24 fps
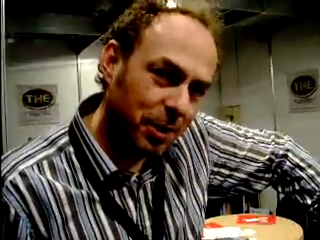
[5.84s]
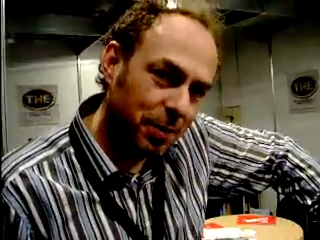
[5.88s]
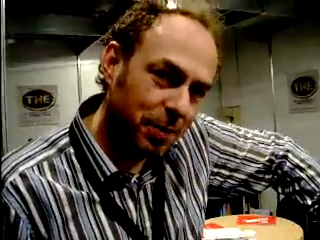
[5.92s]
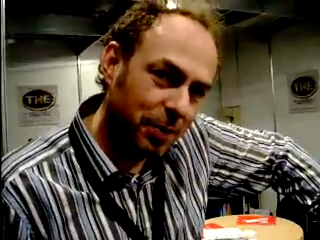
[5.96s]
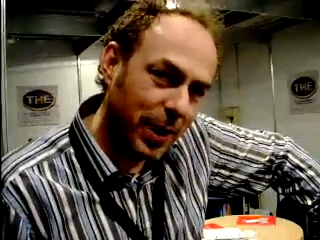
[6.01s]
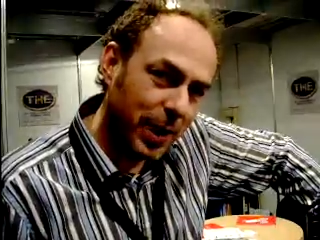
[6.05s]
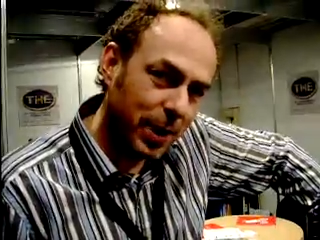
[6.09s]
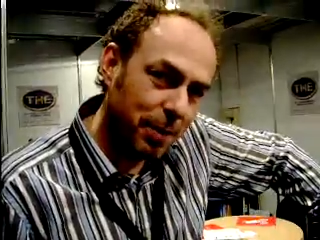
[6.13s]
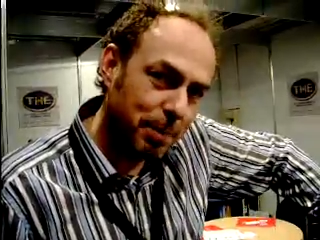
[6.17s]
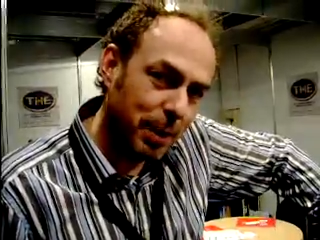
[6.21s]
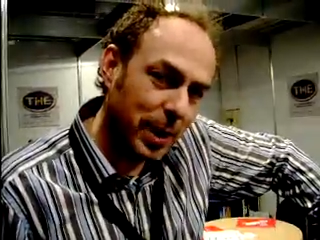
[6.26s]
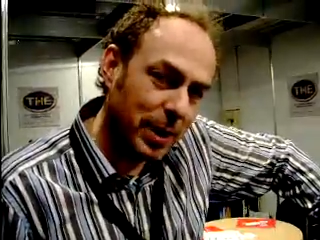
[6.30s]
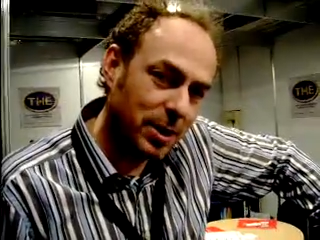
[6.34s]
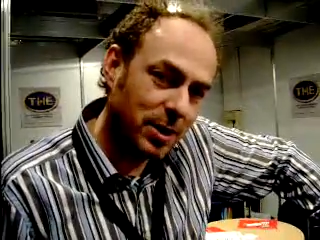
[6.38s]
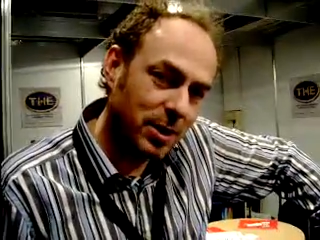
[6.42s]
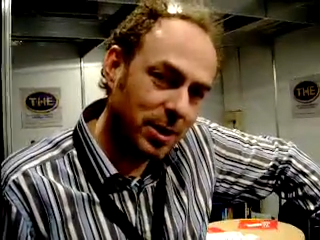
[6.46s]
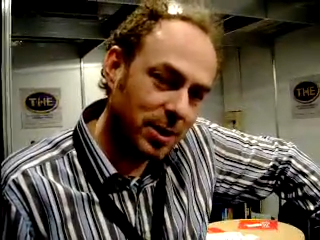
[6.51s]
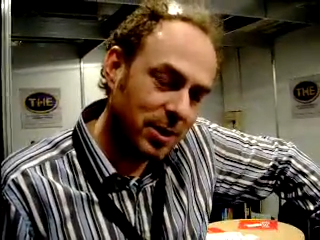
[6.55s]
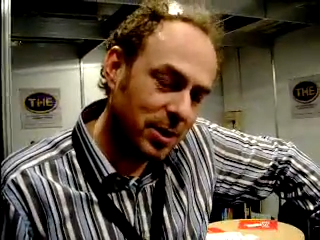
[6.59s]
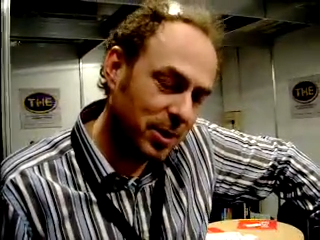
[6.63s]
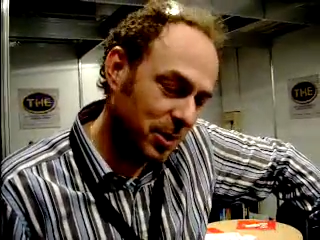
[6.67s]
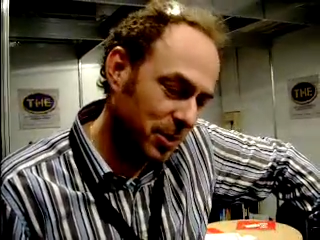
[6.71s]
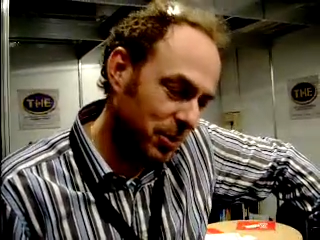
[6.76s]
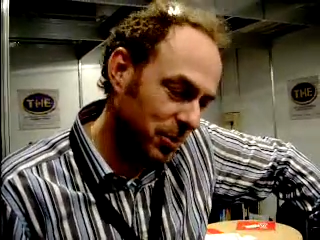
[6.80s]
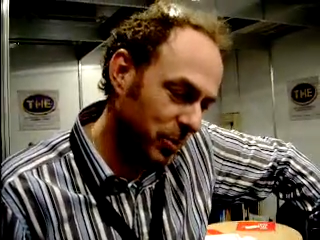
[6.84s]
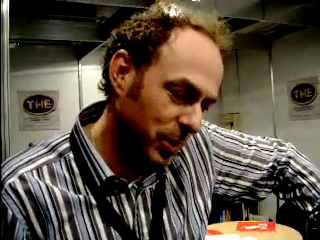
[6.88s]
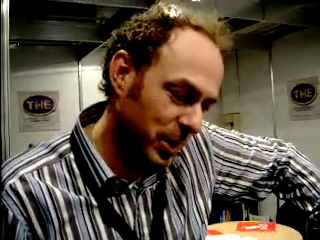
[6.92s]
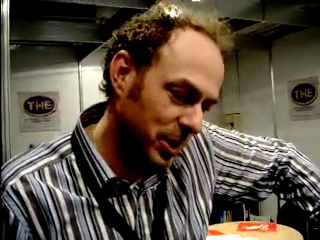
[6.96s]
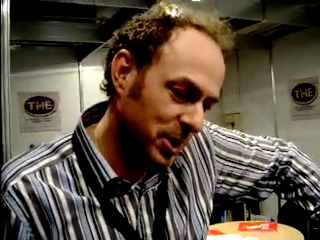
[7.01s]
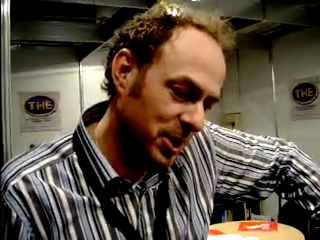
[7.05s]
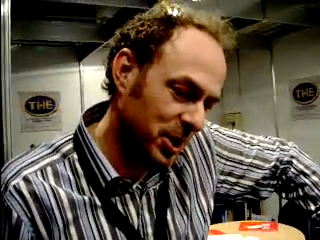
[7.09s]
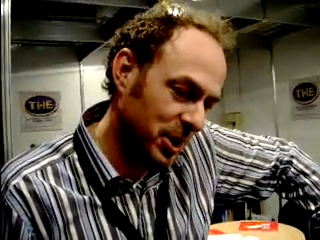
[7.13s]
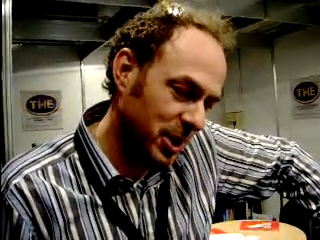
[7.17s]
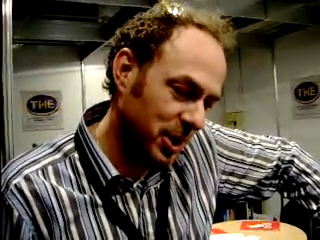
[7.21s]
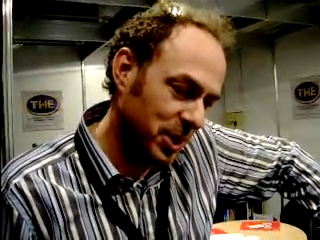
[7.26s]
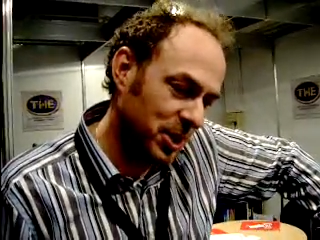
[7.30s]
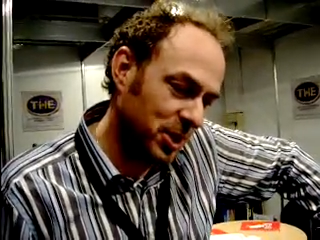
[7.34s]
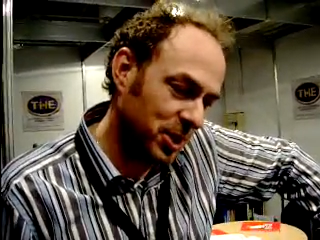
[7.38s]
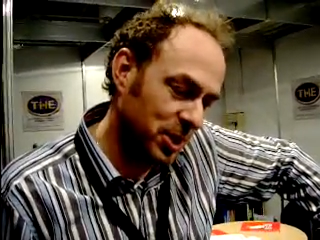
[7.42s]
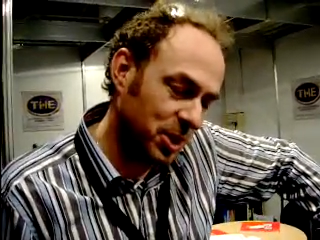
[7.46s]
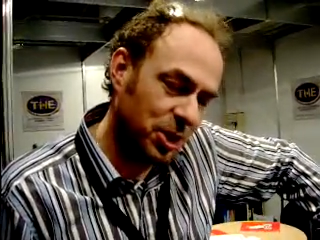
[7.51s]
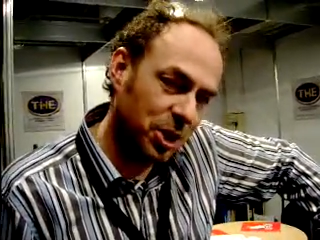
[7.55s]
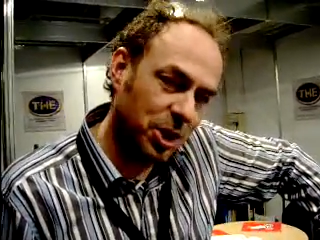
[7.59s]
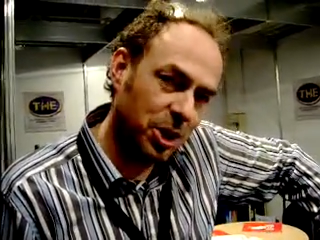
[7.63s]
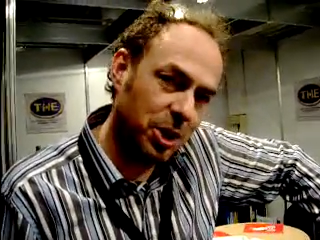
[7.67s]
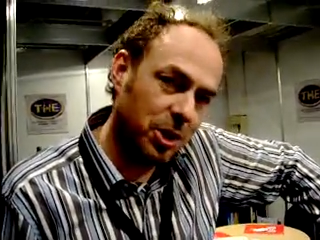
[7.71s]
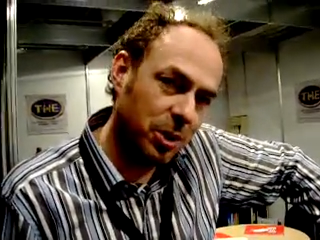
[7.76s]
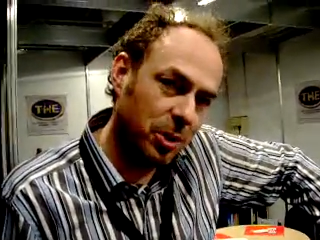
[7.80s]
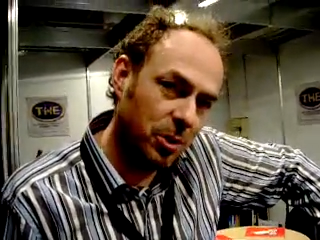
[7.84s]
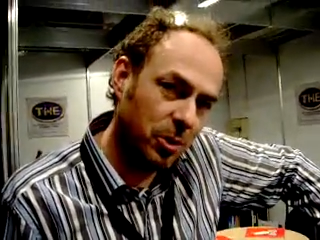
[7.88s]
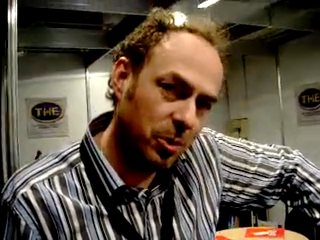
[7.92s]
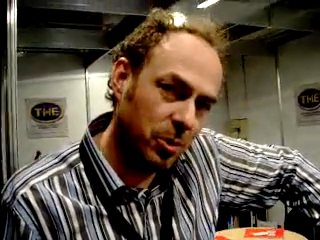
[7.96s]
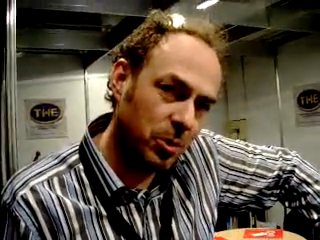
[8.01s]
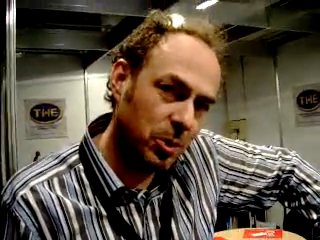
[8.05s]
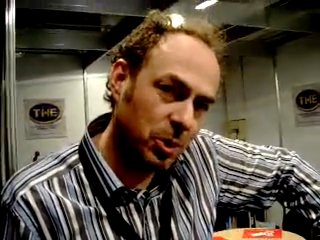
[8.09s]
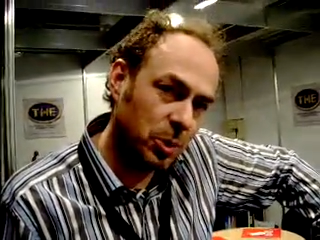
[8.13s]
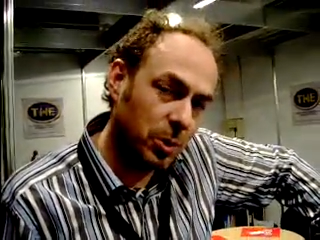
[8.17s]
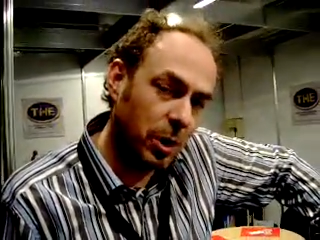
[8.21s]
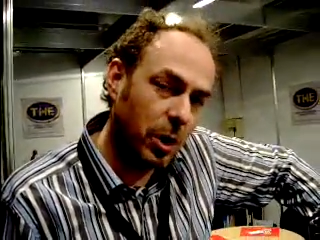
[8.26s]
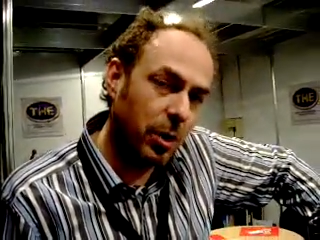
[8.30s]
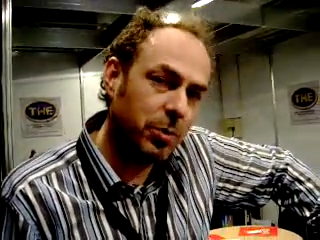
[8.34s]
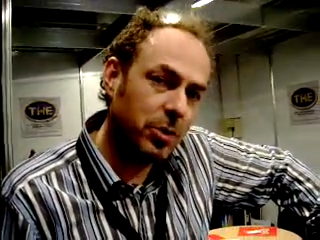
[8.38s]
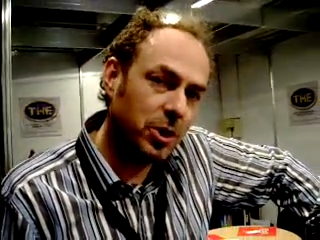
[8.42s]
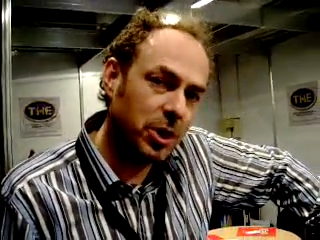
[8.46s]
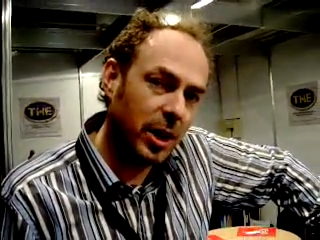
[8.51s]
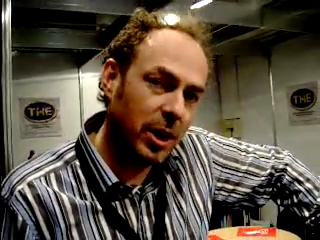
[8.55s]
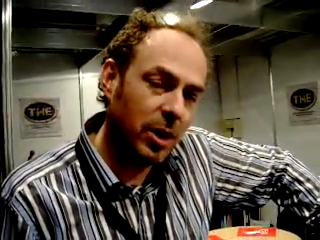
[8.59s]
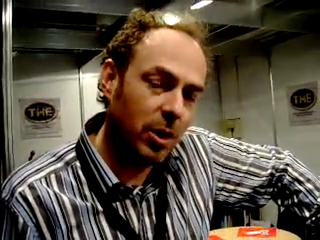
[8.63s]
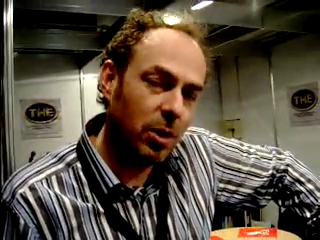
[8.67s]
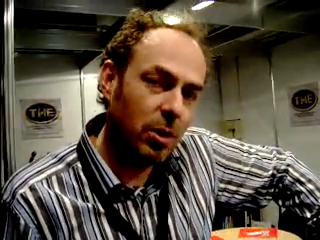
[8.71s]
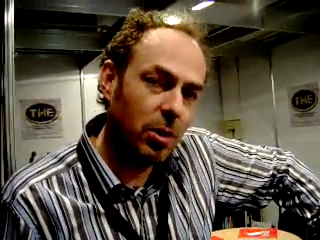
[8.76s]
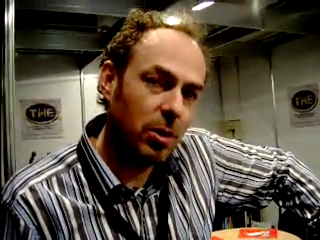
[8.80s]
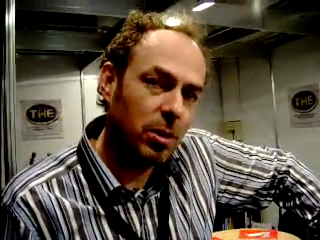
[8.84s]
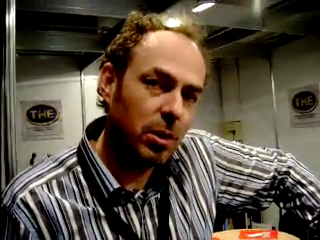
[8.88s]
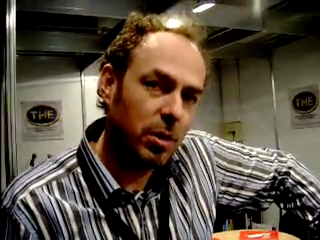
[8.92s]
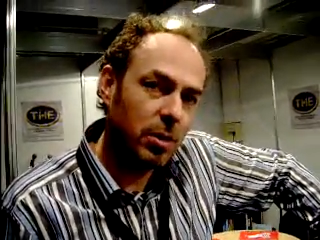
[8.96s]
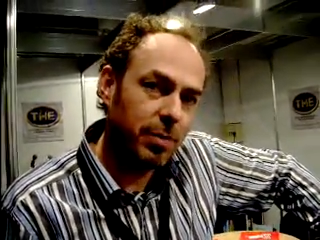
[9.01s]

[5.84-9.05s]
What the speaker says: fatbastard, which is the new 12-channel